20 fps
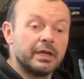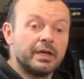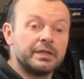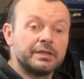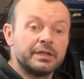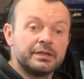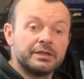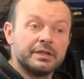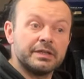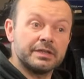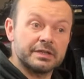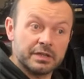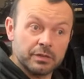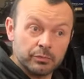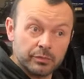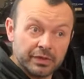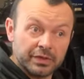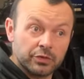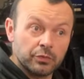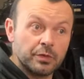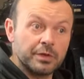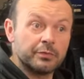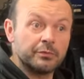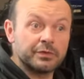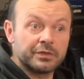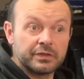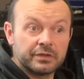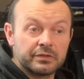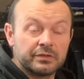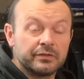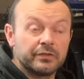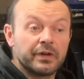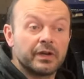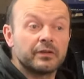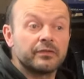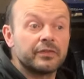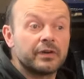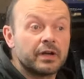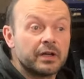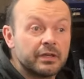and then there is in between which is the
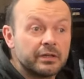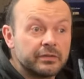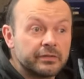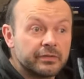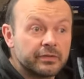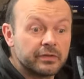VR5